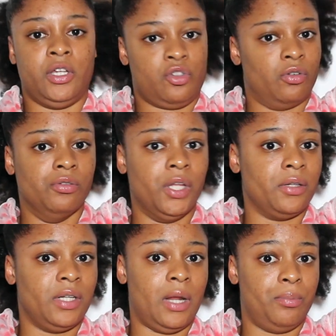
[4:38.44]
so now
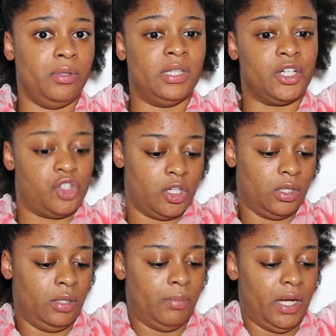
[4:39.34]
that I put that gel
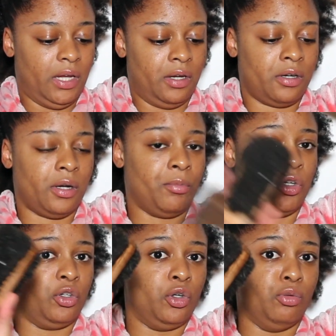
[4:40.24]
in my hair, I'm
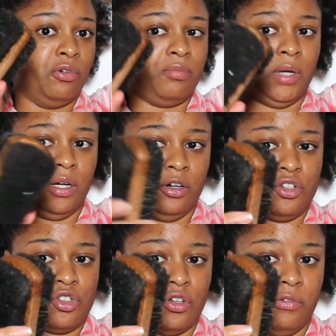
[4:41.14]
gonna go with my hard
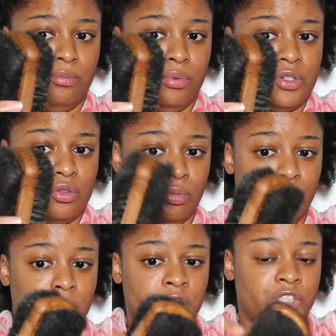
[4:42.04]
soft bristle
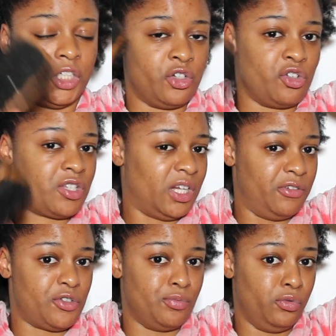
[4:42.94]
brush and just kind
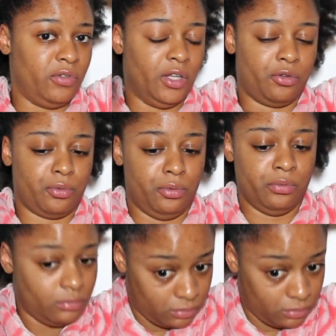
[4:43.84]
of smooth that through.